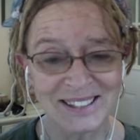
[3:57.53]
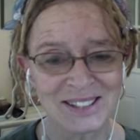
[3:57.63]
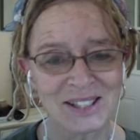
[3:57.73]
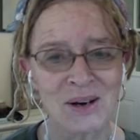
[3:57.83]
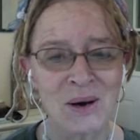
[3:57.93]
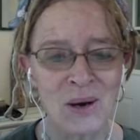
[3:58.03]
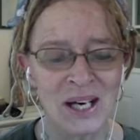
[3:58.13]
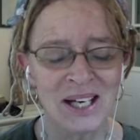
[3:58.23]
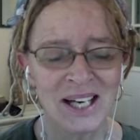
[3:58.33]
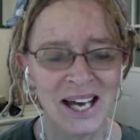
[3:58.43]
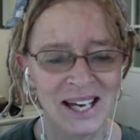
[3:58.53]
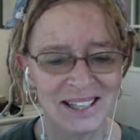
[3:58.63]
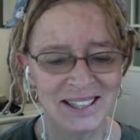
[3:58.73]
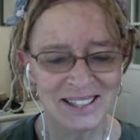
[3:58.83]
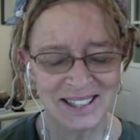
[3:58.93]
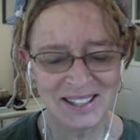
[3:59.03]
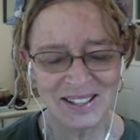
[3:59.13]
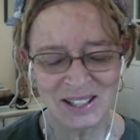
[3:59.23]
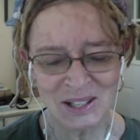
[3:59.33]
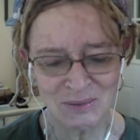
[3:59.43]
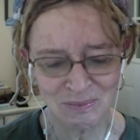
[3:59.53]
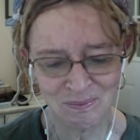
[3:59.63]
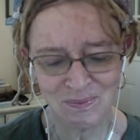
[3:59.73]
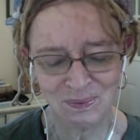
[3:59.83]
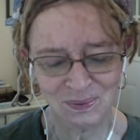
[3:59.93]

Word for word: So yeah, right. hang in there. Yeah.